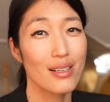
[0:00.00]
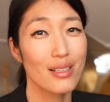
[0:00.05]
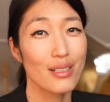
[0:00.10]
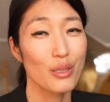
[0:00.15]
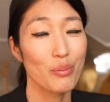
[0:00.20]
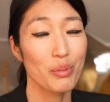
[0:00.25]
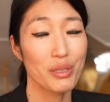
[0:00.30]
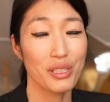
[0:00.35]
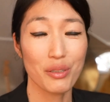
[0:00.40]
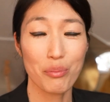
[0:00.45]

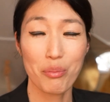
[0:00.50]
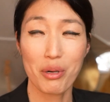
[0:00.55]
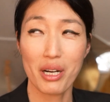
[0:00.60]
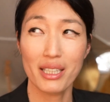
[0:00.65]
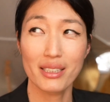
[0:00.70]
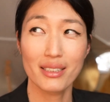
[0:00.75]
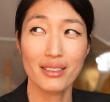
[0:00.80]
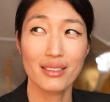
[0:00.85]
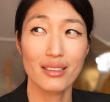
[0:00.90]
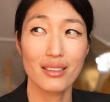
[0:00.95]
You'd be
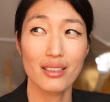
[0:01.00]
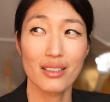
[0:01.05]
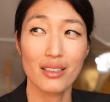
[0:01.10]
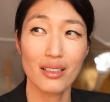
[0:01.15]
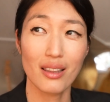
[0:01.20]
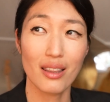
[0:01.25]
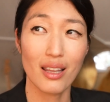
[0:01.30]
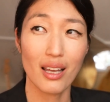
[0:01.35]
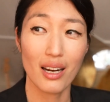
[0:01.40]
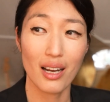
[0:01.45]
surprised to
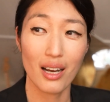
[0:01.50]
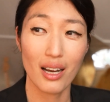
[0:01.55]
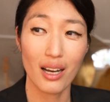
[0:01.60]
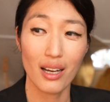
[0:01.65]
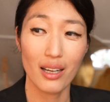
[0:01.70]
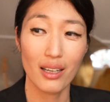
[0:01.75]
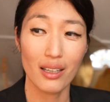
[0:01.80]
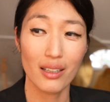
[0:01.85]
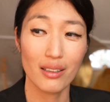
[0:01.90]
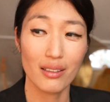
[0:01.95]
learn that
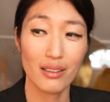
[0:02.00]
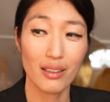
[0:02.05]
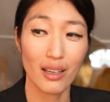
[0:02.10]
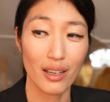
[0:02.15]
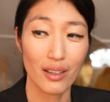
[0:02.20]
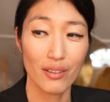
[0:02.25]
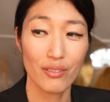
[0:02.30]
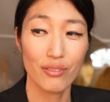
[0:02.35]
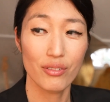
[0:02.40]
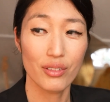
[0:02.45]
I
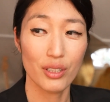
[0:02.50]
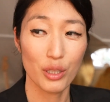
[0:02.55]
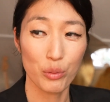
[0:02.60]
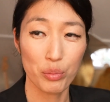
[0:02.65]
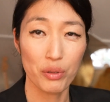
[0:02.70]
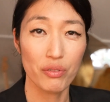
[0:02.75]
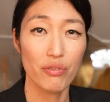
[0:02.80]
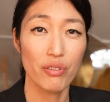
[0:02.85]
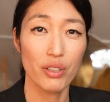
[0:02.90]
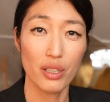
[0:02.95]
have
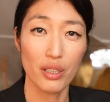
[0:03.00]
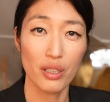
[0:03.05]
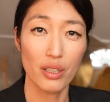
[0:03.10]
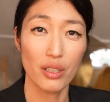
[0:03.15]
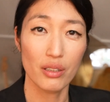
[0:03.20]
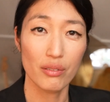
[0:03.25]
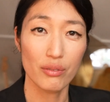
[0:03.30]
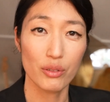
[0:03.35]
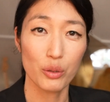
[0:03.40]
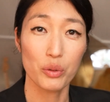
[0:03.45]
deep
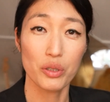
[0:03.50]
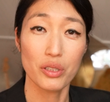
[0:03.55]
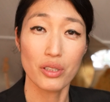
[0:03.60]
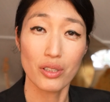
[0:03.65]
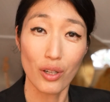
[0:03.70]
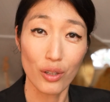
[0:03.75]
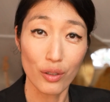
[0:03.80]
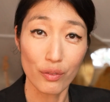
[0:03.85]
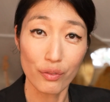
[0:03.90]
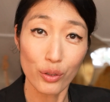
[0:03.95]
affinity towards
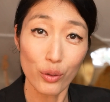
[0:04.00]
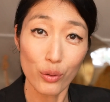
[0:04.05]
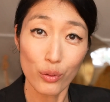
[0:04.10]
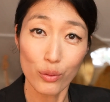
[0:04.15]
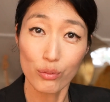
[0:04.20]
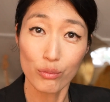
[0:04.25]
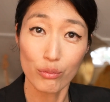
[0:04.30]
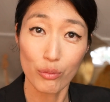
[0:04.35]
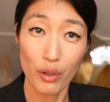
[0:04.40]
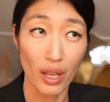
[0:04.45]
all of you,
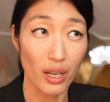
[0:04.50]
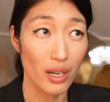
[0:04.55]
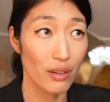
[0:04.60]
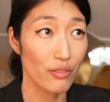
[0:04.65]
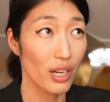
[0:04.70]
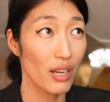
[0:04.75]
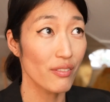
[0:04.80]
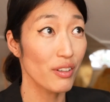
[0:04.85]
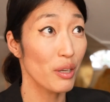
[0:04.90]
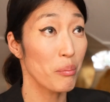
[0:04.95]
without
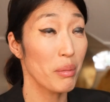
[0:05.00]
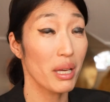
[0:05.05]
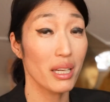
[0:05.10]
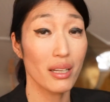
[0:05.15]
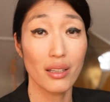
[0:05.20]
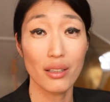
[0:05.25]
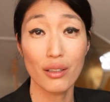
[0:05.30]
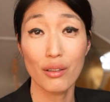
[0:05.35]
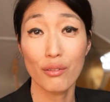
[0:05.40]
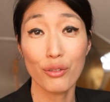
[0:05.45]
ever having met
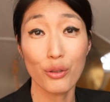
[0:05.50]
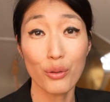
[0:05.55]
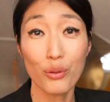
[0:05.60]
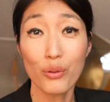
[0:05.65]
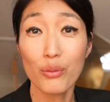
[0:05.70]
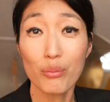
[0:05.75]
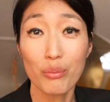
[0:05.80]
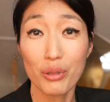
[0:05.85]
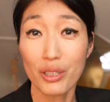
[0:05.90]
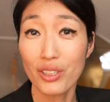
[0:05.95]
any of you
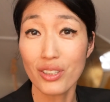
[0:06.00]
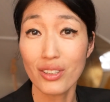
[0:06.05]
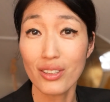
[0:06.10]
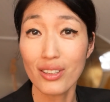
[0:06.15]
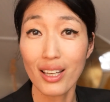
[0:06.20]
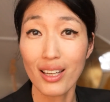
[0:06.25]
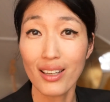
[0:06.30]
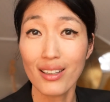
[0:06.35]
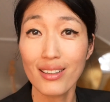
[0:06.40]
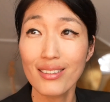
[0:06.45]

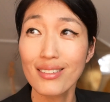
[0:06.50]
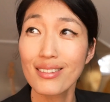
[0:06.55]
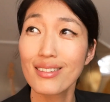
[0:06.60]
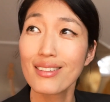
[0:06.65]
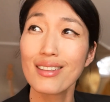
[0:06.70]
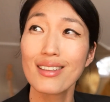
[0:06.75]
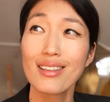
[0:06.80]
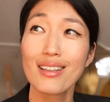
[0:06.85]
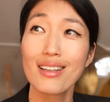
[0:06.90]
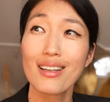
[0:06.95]
personally.
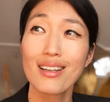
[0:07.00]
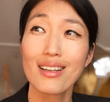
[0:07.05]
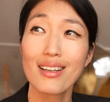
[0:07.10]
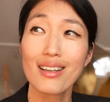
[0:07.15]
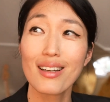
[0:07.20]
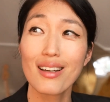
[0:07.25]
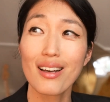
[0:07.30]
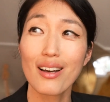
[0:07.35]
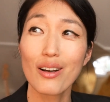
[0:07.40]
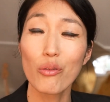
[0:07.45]

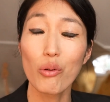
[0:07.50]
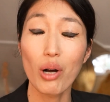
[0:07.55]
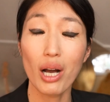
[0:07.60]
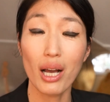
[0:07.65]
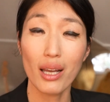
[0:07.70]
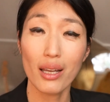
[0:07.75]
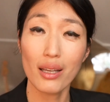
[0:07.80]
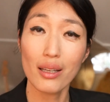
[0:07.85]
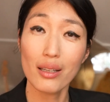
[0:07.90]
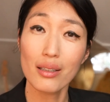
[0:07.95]

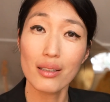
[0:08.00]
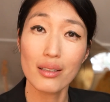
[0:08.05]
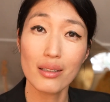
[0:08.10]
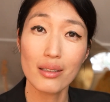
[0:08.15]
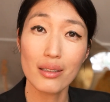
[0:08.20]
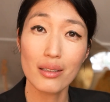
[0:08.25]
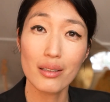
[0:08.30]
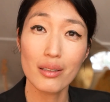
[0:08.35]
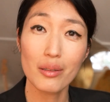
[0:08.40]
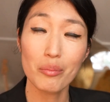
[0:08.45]
Why?
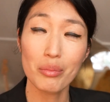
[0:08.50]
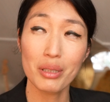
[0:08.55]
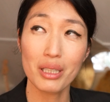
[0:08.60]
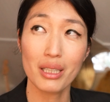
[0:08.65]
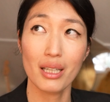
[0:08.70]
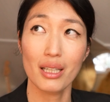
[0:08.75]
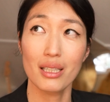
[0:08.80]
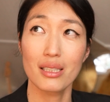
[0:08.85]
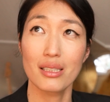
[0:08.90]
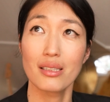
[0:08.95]

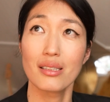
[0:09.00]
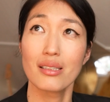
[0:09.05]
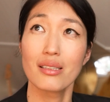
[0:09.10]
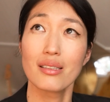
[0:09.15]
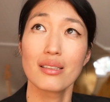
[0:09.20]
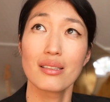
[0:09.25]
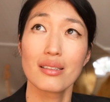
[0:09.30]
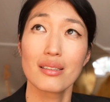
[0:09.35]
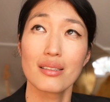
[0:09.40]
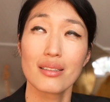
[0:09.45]

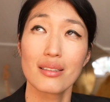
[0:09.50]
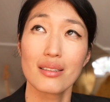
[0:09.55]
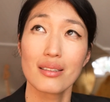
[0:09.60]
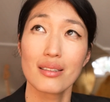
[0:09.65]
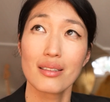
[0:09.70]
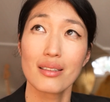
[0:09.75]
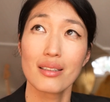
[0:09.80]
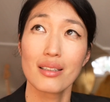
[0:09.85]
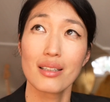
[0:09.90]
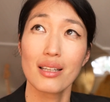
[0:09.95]
Because
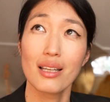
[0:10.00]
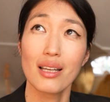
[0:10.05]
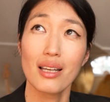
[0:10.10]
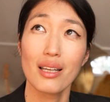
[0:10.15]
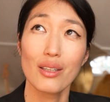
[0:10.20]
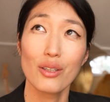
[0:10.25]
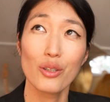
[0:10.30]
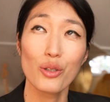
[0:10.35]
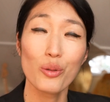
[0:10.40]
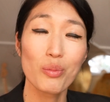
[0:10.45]

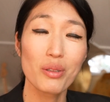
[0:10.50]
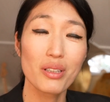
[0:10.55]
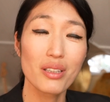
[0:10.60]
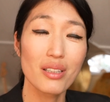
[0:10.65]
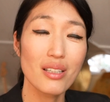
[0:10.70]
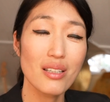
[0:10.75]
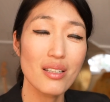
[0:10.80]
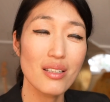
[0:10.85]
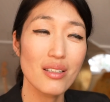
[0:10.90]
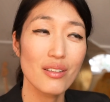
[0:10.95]
you
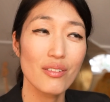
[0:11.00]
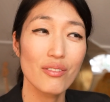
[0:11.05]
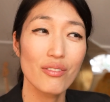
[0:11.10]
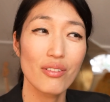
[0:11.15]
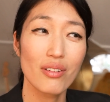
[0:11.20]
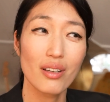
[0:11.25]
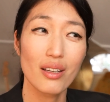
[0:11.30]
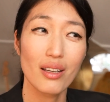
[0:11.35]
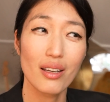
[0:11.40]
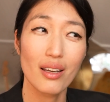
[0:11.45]
believe
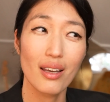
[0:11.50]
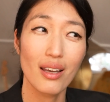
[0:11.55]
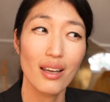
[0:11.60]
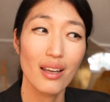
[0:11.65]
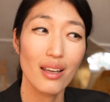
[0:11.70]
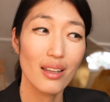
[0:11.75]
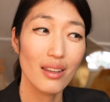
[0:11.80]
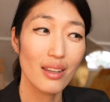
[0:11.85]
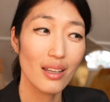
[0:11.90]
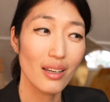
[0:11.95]

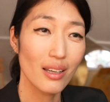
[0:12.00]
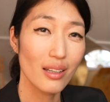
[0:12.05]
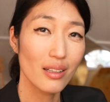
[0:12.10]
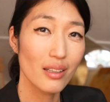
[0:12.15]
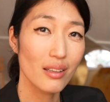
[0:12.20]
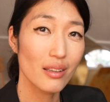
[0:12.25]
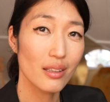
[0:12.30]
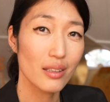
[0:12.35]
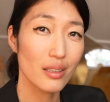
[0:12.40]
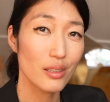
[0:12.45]
that
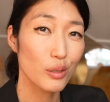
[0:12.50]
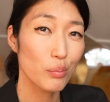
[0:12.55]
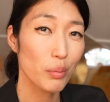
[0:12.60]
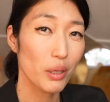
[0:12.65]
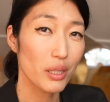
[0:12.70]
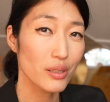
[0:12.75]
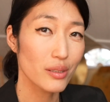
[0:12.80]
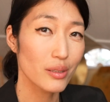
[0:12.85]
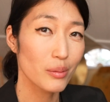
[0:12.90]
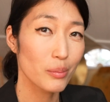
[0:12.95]
anything is
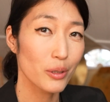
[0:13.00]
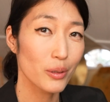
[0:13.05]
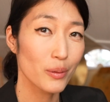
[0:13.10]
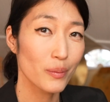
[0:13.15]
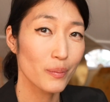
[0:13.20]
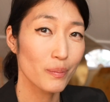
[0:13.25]
possible.